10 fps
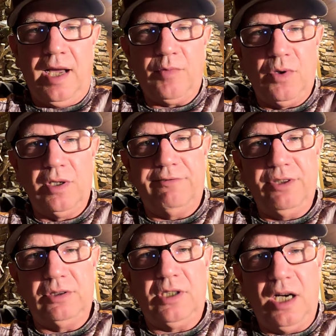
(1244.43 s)
I'm going
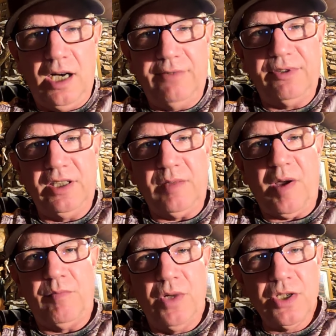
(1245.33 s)
afield confident that
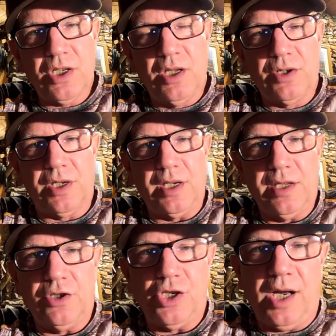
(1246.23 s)
my muzzleloader can
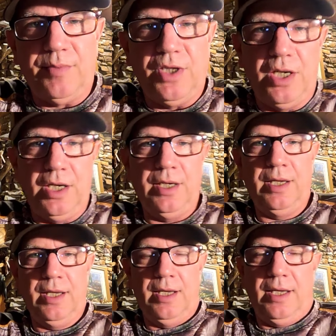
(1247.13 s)
get the job done.